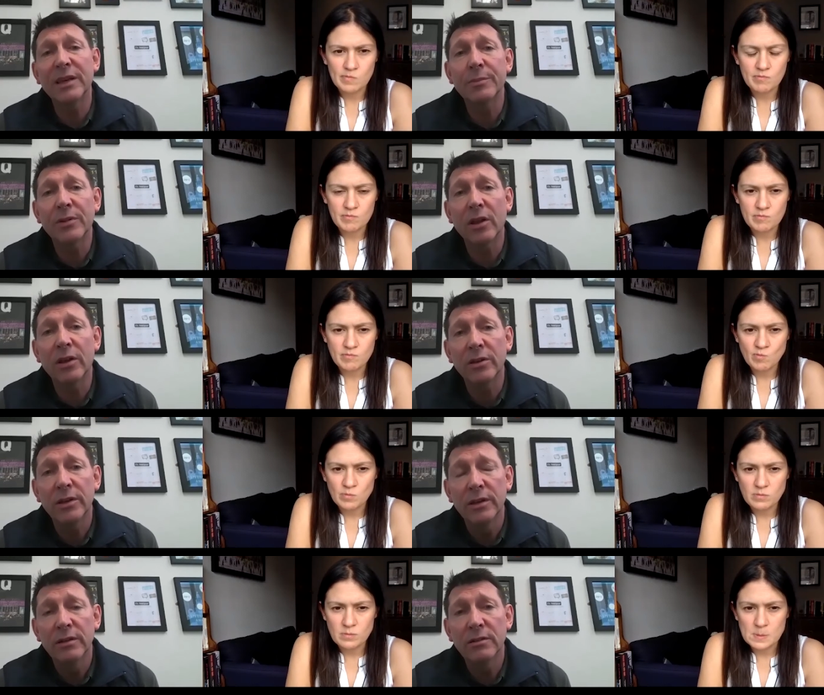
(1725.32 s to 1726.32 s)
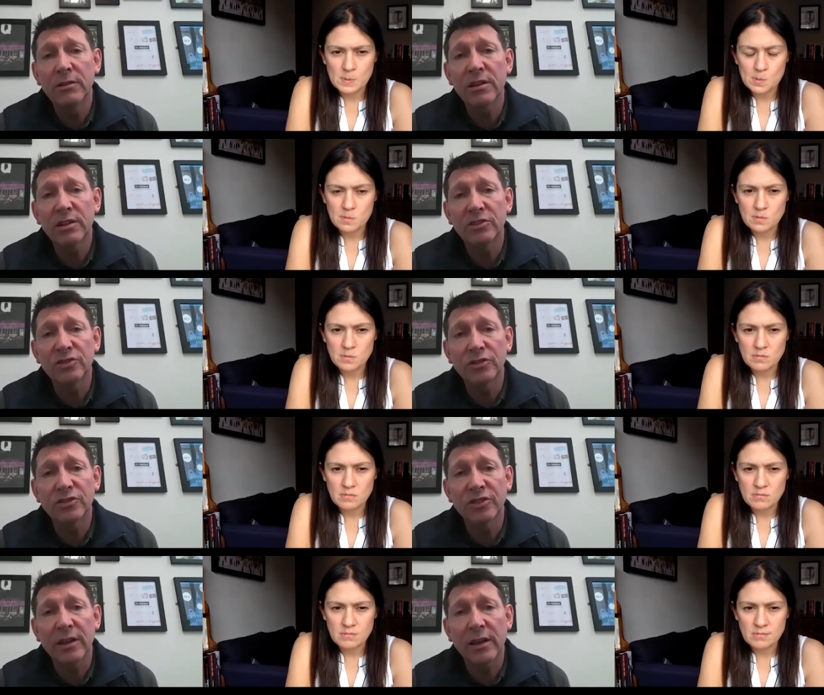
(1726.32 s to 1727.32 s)
Speaker 1: people are looking at
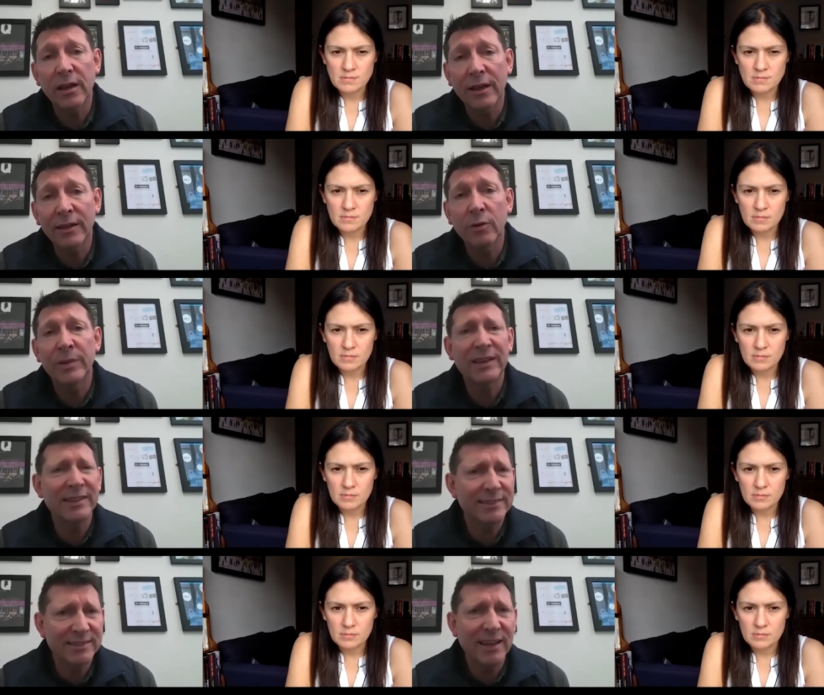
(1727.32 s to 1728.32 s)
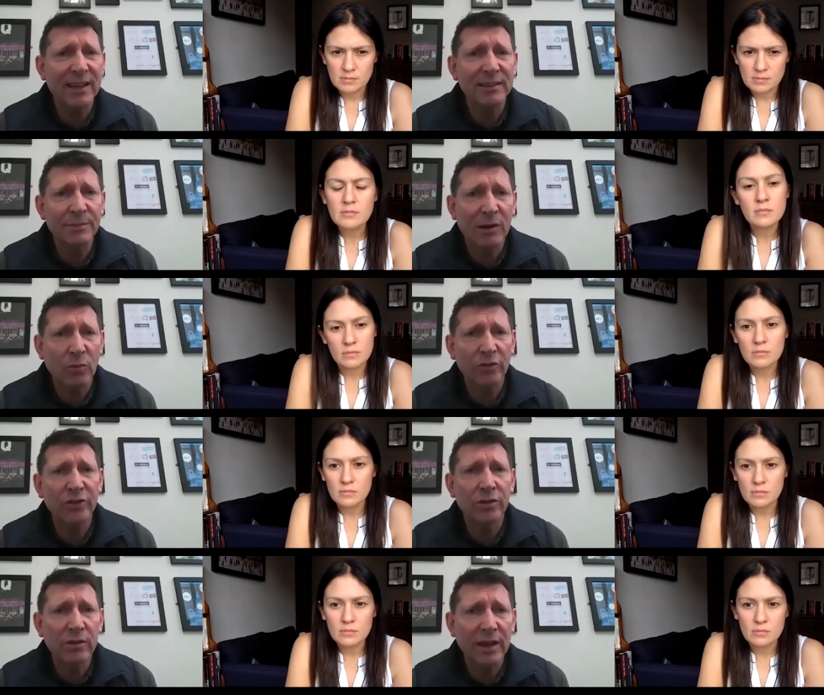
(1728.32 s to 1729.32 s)
us uh, a little bit concerned about what
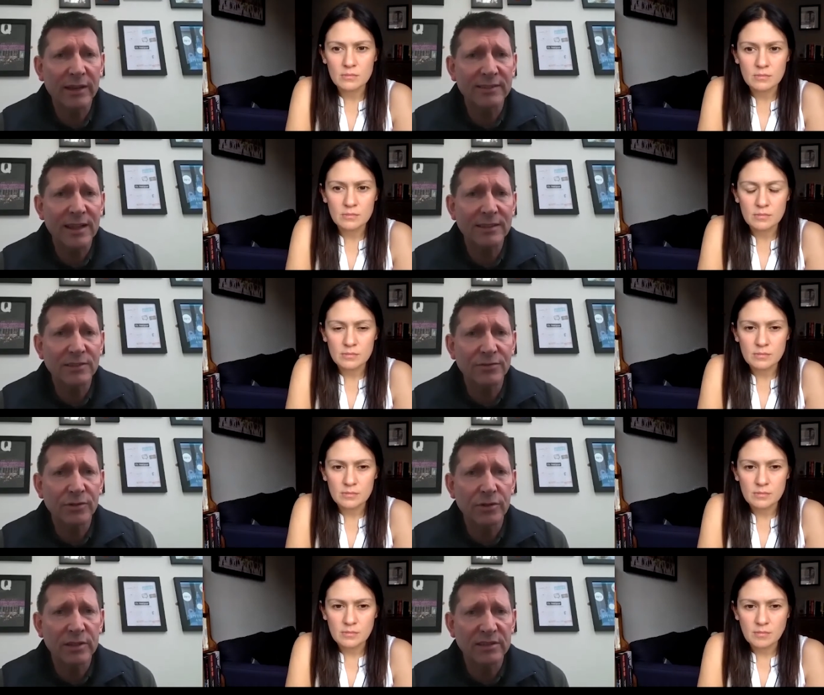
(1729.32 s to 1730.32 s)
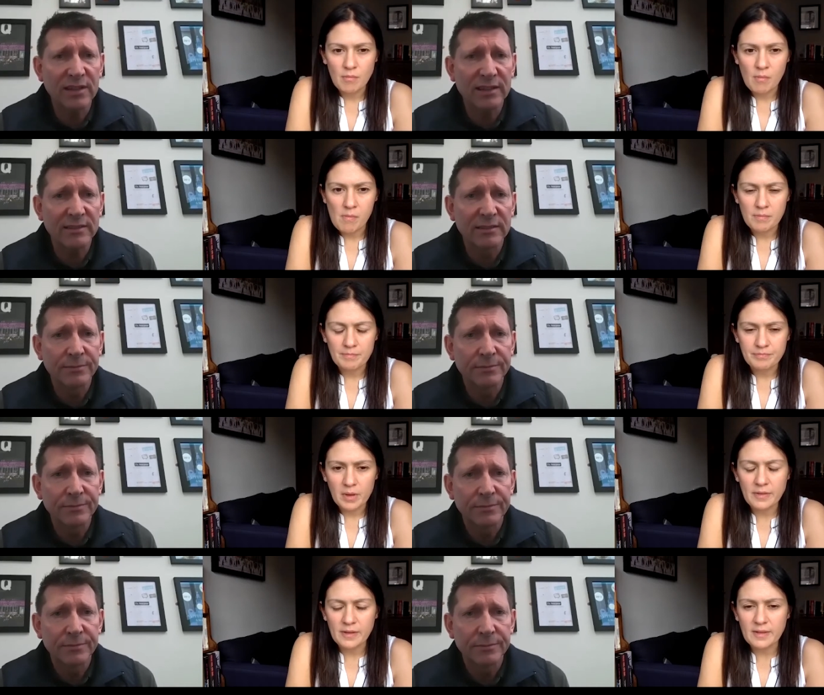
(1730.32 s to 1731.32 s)
the UK stands for these days?
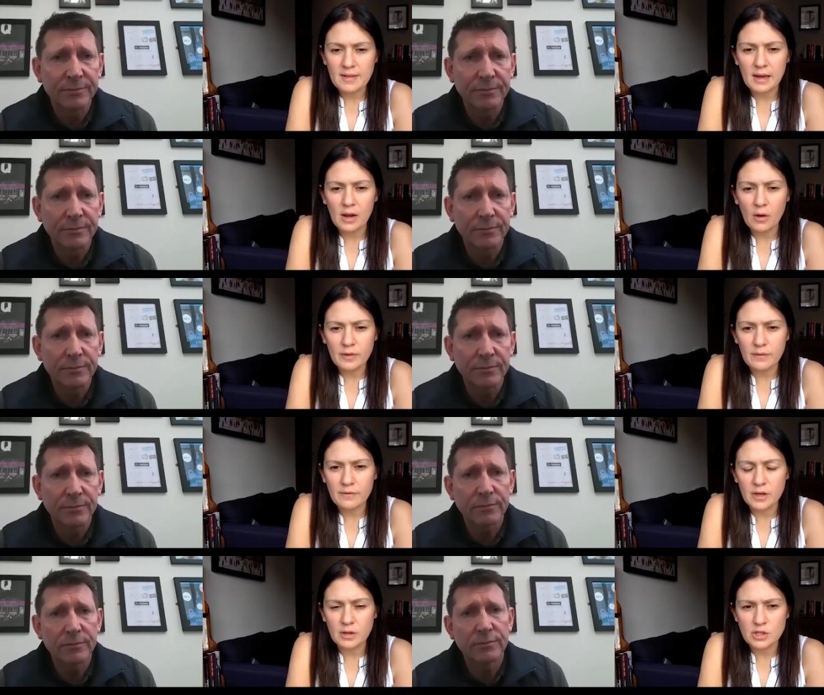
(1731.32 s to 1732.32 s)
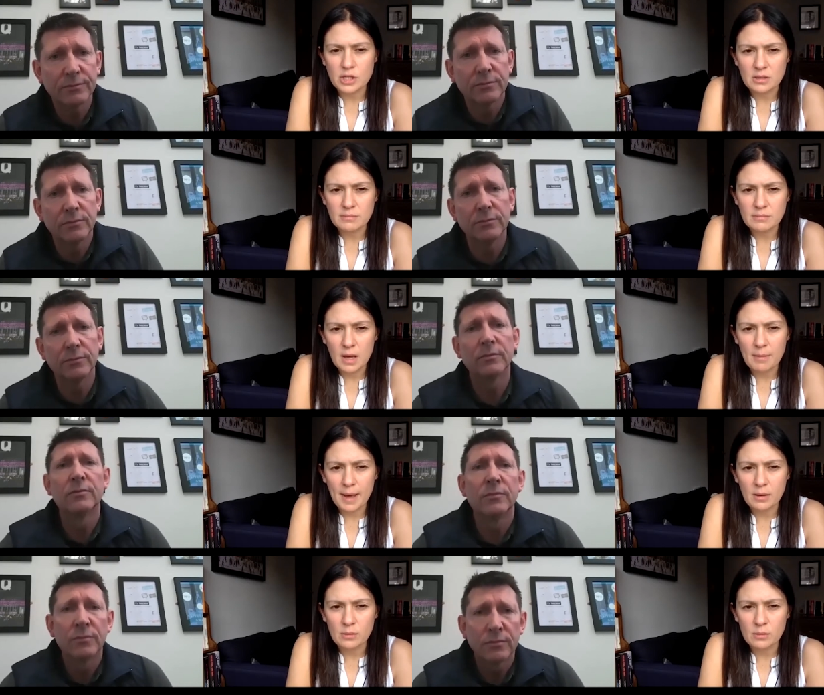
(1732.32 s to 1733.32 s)
Speaker 2: I think there's a lot of confusion
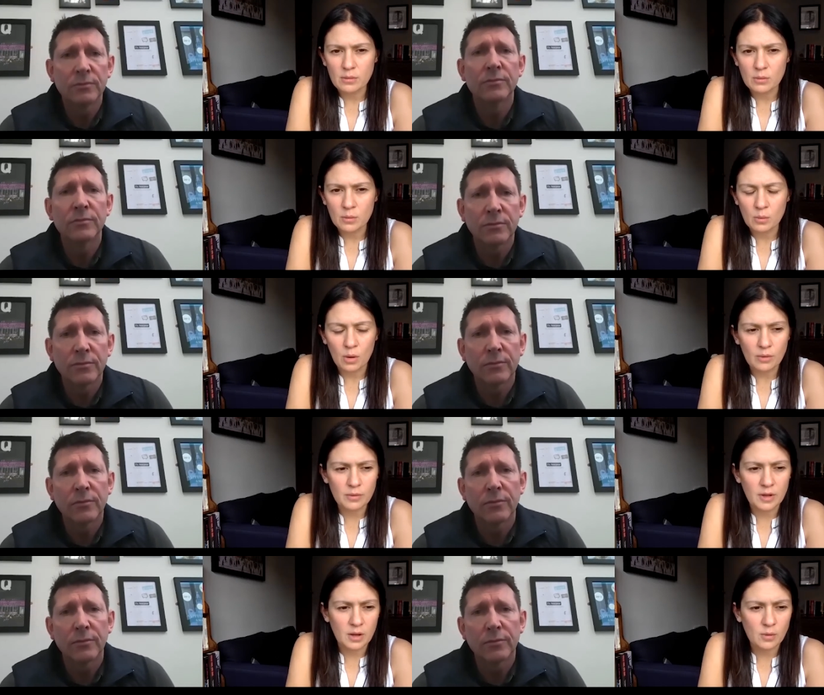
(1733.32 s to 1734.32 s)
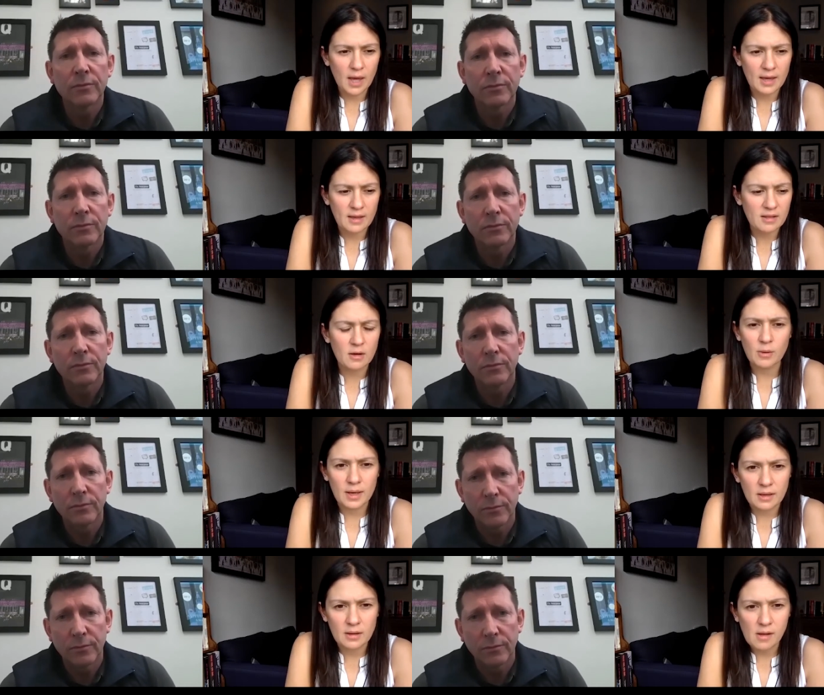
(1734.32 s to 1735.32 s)
about what the UK is
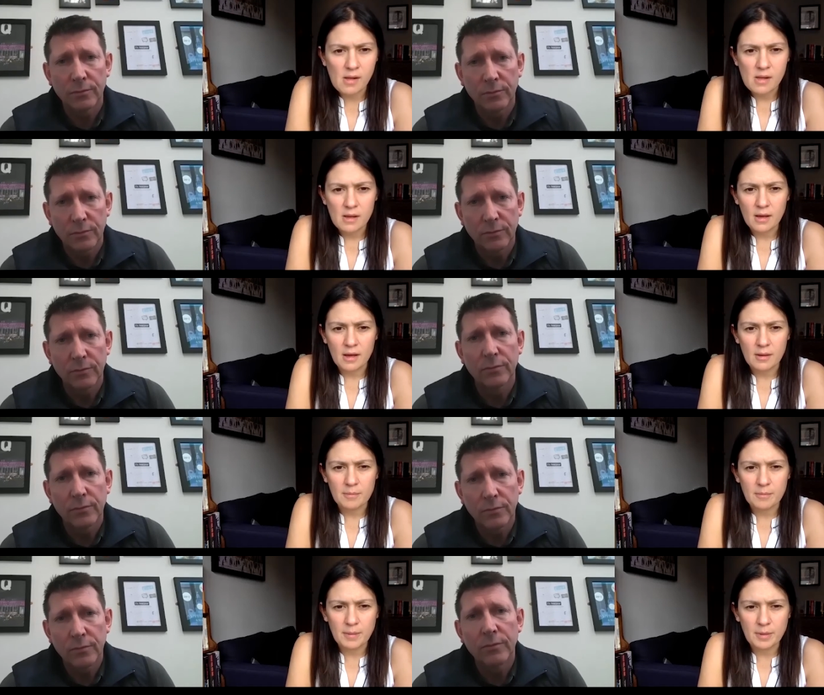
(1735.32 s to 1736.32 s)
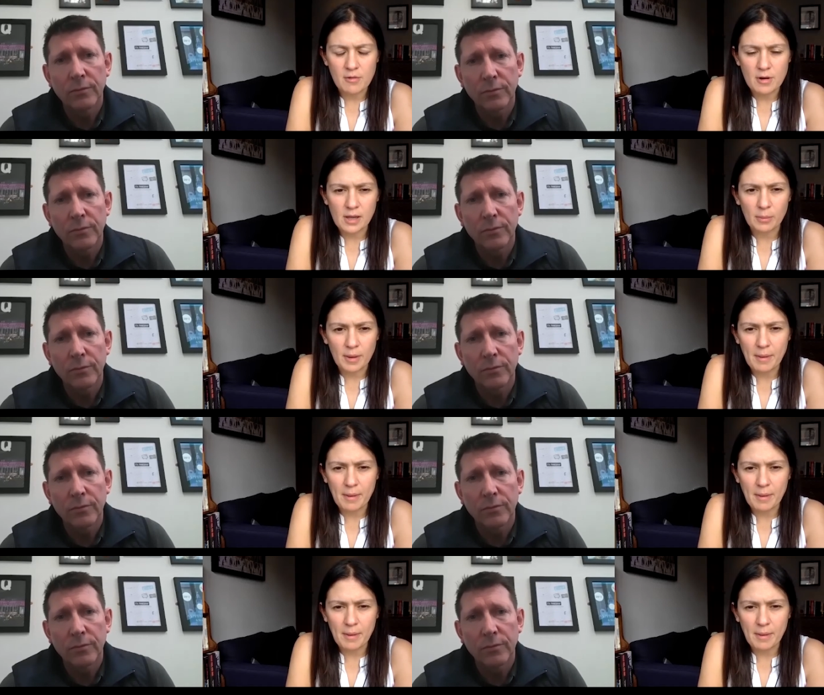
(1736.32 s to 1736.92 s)
doing. Um, people are a little bit